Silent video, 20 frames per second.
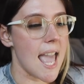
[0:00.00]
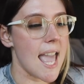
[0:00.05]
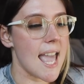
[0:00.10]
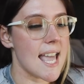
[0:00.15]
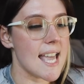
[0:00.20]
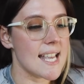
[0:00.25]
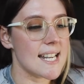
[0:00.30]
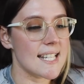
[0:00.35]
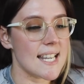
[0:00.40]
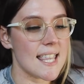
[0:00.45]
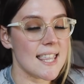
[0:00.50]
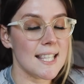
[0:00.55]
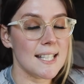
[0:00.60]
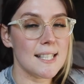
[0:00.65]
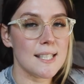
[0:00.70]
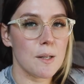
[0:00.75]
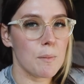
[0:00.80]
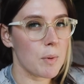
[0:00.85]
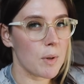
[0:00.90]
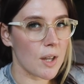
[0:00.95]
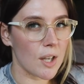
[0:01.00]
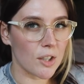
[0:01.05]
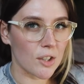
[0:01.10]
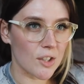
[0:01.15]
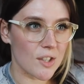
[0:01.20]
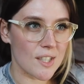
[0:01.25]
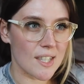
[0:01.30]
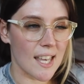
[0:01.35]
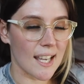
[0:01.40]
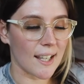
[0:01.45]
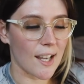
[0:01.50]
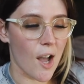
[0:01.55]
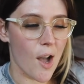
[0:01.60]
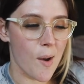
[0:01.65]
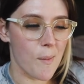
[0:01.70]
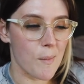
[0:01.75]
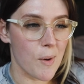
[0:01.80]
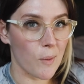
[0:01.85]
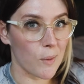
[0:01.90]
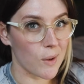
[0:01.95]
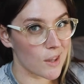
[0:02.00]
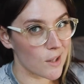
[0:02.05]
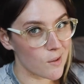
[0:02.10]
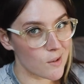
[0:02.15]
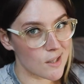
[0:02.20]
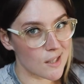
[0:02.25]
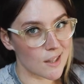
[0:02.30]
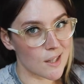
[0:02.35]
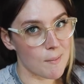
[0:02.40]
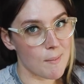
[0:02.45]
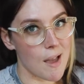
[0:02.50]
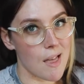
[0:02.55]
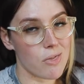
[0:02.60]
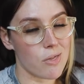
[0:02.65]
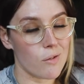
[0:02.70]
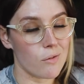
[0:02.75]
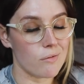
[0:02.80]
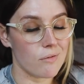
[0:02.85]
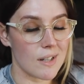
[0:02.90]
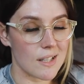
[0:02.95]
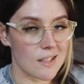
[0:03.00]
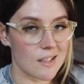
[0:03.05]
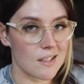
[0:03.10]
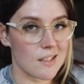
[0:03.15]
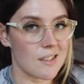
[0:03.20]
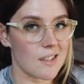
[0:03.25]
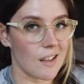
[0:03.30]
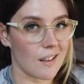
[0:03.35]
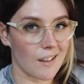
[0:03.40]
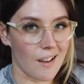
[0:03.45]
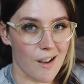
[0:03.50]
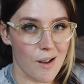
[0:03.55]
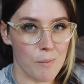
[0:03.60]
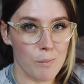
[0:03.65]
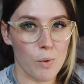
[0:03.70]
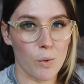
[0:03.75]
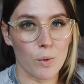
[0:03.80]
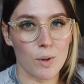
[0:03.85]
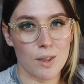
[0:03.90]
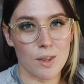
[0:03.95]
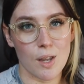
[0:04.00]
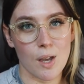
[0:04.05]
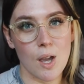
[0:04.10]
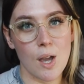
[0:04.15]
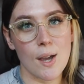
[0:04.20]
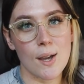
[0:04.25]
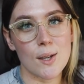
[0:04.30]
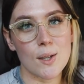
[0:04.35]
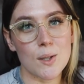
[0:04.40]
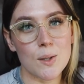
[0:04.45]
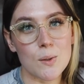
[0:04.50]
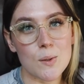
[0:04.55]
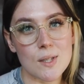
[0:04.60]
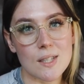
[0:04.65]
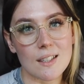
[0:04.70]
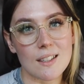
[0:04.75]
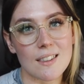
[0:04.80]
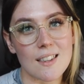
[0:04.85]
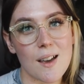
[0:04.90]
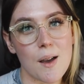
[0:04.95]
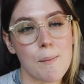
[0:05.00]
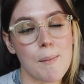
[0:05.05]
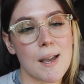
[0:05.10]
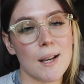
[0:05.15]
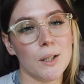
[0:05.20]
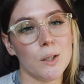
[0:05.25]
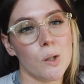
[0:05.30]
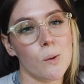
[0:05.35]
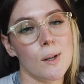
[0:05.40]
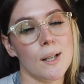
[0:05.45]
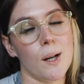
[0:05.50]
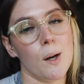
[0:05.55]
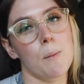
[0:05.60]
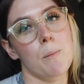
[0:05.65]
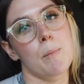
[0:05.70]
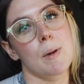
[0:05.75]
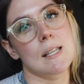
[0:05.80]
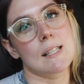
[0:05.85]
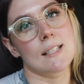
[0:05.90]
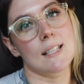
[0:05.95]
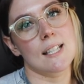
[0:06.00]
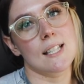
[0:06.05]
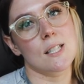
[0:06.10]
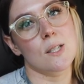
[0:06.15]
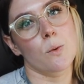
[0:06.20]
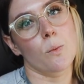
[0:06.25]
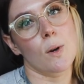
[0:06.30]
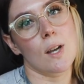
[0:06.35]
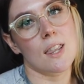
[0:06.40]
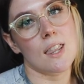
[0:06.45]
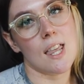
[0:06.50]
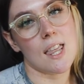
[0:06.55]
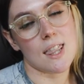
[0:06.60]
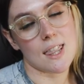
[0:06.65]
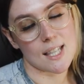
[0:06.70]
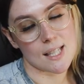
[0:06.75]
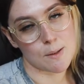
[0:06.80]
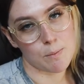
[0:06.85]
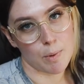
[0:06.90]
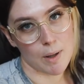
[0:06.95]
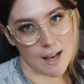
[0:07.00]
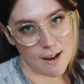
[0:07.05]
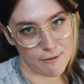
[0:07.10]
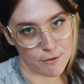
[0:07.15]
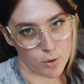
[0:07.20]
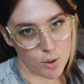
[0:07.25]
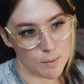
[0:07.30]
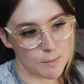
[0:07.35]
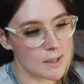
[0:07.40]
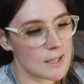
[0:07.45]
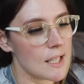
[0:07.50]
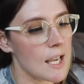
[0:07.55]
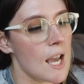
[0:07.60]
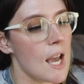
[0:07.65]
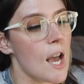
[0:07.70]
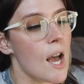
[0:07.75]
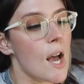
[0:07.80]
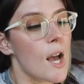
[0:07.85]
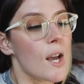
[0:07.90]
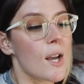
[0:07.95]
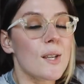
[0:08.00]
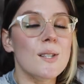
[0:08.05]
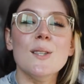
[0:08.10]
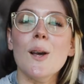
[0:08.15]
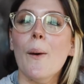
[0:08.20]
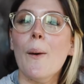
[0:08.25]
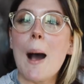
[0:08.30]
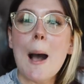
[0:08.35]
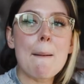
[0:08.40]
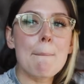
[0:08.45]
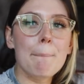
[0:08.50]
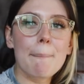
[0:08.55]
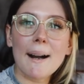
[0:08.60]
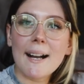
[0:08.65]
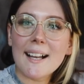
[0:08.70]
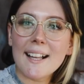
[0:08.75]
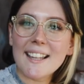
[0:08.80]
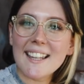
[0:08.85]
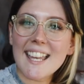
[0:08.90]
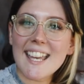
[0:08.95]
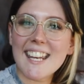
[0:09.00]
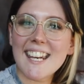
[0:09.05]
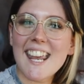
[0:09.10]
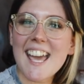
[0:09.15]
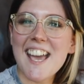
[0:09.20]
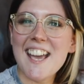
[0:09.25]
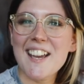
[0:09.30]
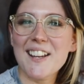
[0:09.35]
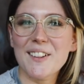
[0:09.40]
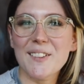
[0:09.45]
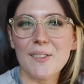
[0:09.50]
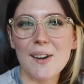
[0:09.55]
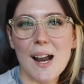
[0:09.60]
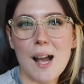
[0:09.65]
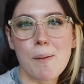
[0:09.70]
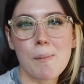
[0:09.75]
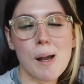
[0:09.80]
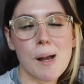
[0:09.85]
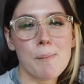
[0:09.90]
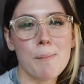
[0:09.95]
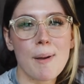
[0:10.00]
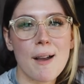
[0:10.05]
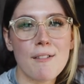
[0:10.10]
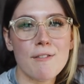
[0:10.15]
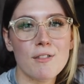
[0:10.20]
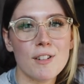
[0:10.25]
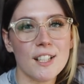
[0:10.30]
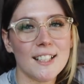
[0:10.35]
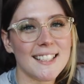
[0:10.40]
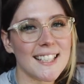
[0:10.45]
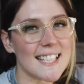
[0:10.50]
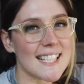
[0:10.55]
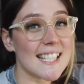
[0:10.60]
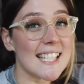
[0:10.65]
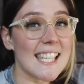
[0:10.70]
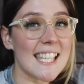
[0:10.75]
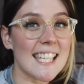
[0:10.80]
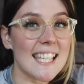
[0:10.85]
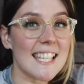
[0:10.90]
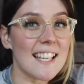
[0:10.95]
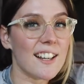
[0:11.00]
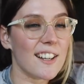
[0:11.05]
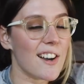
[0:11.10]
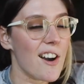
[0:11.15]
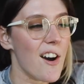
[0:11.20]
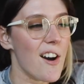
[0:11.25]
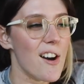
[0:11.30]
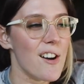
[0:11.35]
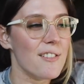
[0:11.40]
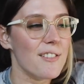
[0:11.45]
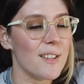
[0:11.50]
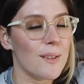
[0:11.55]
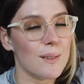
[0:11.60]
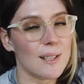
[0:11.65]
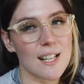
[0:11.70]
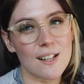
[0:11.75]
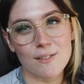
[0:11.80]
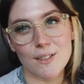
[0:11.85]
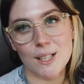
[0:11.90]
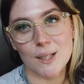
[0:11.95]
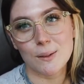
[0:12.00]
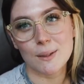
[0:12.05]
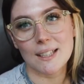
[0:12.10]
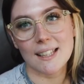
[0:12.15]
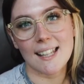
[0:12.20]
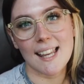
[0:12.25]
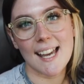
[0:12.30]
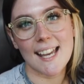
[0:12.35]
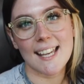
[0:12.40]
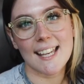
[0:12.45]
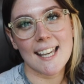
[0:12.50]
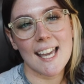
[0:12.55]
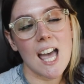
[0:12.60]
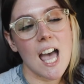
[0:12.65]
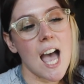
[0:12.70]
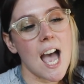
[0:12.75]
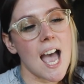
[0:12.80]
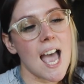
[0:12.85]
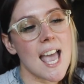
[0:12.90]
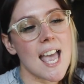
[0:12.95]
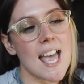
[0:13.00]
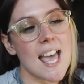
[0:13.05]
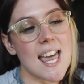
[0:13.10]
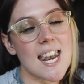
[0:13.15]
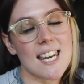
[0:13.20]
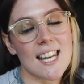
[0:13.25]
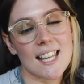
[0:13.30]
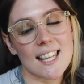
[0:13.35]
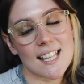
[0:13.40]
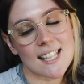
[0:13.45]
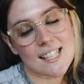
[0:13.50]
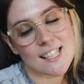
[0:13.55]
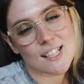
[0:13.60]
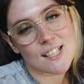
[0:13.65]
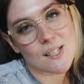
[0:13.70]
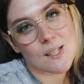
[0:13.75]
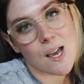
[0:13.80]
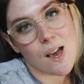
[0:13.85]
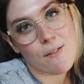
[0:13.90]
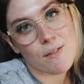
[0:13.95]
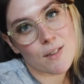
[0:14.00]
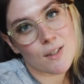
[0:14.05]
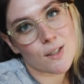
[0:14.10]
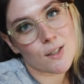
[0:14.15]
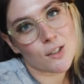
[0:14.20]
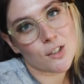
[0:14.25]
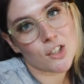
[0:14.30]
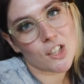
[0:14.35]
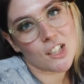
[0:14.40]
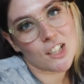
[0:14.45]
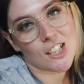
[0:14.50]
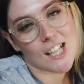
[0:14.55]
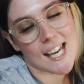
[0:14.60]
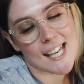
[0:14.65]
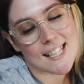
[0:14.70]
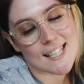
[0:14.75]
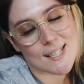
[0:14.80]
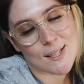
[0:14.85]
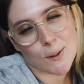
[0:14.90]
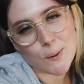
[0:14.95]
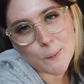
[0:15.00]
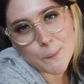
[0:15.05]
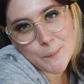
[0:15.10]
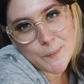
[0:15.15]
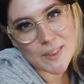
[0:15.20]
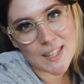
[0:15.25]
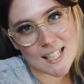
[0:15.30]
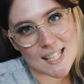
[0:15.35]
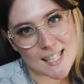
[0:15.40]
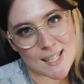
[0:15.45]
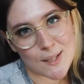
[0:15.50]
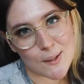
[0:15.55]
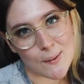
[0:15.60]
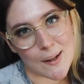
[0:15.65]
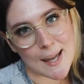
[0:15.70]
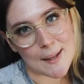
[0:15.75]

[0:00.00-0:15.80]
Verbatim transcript: and the stipulations that come with using them and the risks that come with using them and growing our business with these platforms. So buckle in, grab a beverage, a tea, a coffee, whatever you would like, and let's just have a little chit chat. So let's do